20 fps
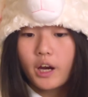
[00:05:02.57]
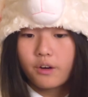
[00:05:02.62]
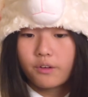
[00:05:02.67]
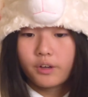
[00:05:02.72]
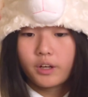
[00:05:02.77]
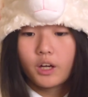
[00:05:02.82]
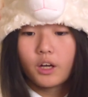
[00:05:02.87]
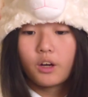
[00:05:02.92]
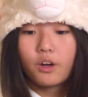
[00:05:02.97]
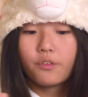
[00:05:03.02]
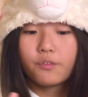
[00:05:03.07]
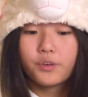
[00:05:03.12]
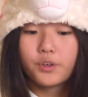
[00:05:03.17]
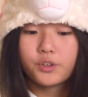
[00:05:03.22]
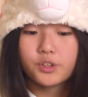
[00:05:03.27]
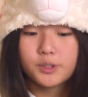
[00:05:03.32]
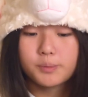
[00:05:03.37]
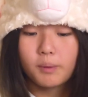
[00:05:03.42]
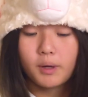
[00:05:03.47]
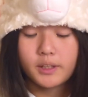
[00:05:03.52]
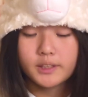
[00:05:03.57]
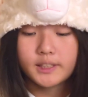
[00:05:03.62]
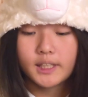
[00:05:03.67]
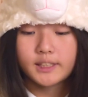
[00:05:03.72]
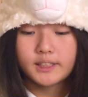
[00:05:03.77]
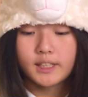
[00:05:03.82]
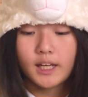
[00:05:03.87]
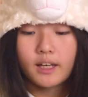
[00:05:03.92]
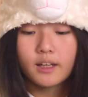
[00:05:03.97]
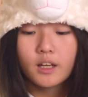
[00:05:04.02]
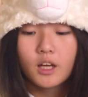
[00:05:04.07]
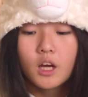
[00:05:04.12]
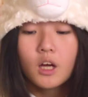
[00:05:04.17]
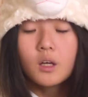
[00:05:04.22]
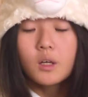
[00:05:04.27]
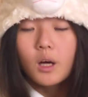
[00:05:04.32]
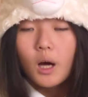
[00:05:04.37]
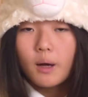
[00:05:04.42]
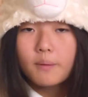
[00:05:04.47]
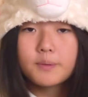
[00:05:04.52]
area of your small intestine,
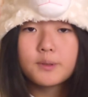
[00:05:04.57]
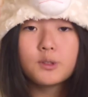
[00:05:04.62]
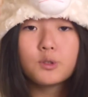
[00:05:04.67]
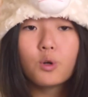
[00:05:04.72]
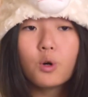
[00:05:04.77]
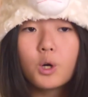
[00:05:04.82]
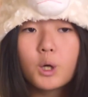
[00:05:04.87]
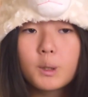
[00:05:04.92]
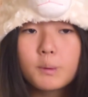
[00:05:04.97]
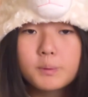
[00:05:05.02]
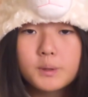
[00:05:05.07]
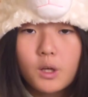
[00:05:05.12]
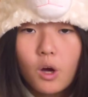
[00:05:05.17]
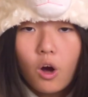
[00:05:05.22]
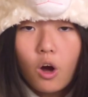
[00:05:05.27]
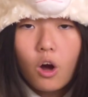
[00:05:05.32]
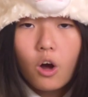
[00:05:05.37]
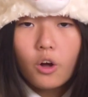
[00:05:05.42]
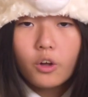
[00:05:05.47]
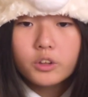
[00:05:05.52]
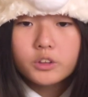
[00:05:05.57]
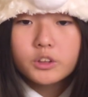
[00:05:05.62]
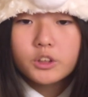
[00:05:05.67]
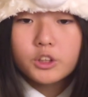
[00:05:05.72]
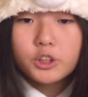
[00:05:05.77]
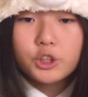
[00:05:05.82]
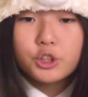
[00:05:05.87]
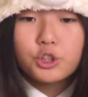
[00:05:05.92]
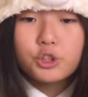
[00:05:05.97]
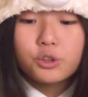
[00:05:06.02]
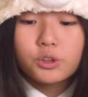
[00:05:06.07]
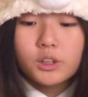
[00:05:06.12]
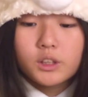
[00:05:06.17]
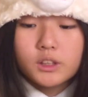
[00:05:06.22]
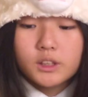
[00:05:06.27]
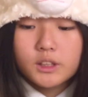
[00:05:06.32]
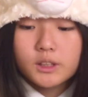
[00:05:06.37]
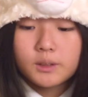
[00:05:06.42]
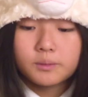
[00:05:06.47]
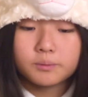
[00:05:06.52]
absorbs all the
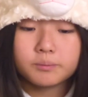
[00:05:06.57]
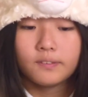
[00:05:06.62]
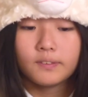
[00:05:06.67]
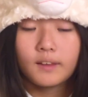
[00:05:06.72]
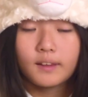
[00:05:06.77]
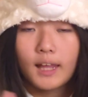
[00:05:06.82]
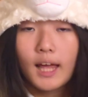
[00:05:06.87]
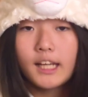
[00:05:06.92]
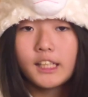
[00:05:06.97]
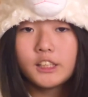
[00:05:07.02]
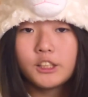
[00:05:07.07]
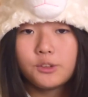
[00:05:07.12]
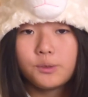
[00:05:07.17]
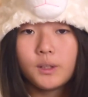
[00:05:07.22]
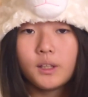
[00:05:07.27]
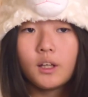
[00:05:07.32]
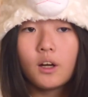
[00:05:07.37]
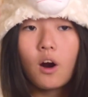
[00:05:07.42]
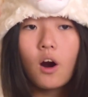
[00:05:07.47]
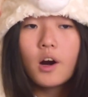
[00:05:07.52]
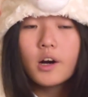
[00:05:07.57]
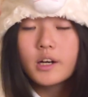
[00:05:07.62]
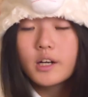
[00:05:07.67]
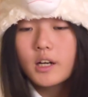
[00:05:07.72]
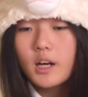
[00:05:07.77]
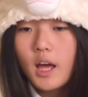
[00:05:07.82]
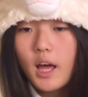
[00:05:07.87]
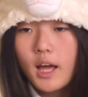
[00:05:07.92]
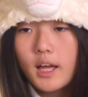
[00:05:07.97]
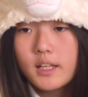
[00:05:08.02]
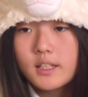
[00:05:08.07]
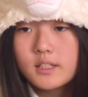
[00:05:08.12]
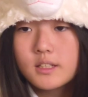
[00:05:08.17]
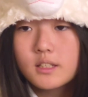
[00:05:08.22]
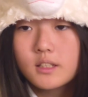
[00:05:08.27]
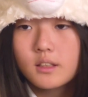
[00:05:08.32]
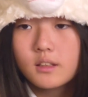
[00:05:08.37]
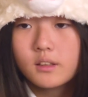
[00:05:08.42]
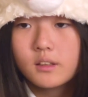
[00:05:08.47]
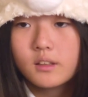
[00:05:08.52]
nutrients. The last three aren't as
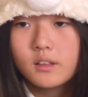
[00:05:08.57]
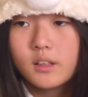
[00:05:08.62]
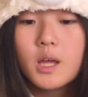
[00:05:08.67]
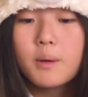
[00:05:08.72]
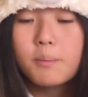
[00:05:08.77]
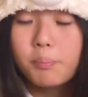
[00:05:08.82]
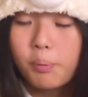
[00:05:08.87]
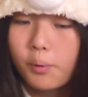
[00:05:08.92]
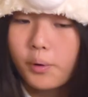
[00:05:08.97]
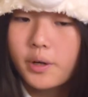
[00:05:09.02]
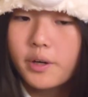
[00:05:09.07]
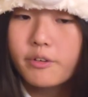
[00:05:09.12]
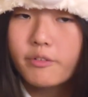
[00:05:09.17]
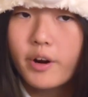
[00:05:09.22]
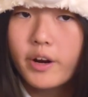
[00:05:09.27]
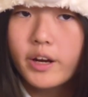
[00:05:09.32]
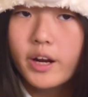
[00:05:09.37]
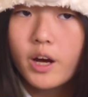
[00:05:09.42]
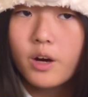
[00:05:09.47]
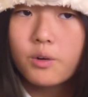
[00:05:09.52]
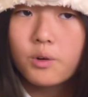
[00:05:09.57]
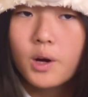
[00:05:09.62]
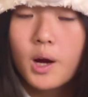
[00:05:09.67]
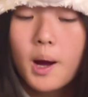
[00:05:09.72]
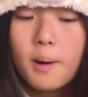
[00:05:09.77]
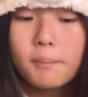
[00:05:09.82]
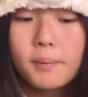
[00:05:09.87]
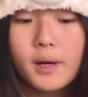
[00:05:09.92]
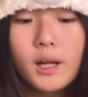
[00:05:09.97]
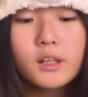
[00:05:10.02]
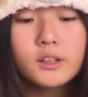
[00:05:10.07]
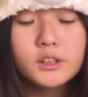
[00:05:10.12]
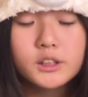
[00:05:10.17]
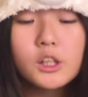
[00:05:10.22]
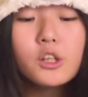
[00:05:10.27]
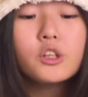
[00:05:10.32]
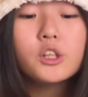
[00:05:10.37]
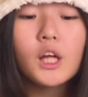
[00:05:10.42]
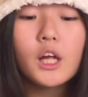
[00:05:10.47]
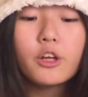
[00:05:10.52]
important right now, but I'll
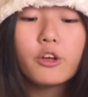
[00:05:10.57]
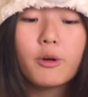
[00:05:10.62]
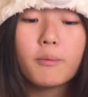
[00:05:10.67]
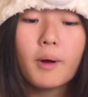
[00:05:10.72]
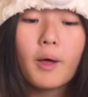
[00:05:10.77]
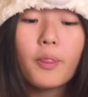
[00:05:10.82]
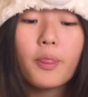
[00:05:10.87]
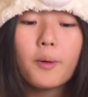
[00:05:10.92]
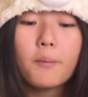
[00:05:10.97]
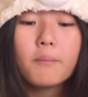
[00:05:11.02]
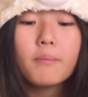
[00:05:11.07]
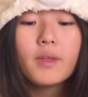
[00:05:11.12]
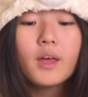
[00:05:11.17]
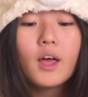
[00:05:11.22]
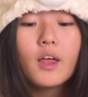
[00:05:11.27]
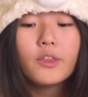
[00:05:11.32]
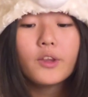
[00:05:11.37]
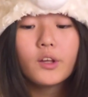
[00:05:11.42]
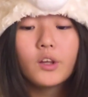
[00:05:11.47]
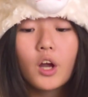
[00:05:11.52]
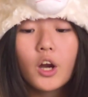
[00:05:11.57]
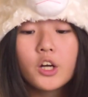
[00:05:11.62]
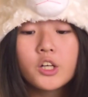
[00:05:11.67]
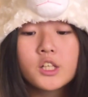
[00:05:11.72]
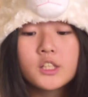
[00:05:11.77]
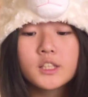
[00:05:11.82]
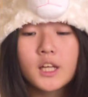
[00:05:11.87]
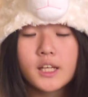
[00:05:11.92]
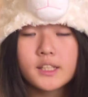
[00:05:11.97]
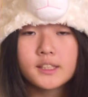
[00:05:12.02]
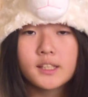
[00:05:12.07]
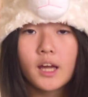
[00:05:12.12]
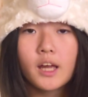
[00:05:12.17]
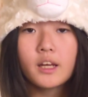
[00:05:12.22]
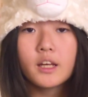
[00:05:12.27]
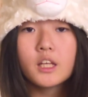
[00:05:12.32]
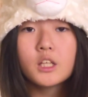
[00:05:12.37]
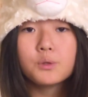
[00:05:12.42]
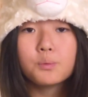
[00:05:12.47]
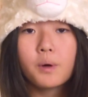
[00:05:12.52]
still tell you about them. The large
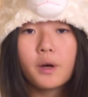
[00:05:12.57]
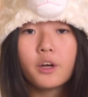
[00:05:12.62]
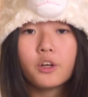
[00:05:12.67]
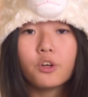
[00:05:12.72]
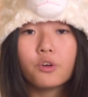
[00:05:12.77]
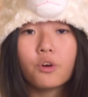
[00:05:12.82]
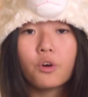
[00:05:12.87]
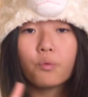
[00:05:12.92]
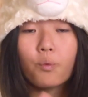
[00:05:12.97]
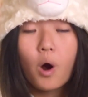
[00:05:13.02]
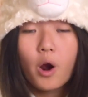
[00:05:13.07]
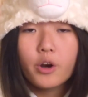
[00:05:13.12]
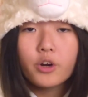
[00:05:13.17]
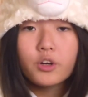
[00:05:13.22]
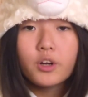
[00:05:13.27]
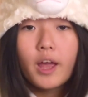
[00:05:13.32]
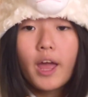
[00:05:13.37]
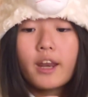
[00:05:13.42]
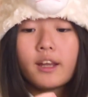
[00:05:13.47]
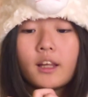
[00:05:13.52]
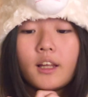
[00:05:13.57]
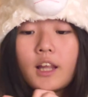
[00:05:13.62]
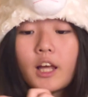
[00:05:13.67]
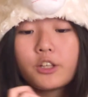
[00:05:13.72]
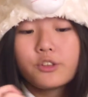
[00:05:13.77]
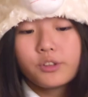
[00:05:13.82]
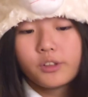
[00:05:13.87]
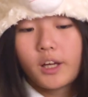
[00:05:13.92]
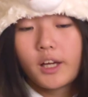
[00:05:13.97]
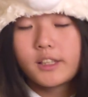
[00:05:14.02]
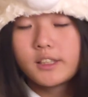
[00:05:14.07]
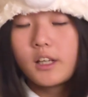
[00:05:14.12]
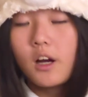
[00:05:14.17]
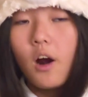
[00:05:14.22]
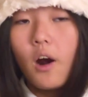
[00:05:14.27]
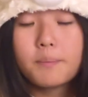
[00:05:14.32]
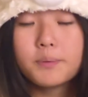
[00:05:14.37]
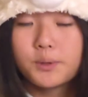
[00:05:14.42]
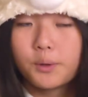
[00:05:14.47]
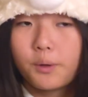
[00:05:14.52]
intestine is where your water and electrolytes
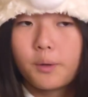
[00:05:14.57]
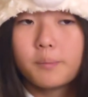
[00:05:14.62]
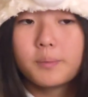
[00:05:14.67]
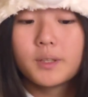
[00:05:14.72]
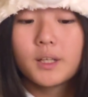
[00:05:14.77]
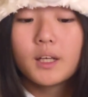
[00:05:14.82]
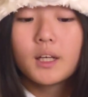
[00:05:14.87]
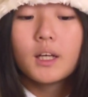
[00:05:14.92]
absorbed.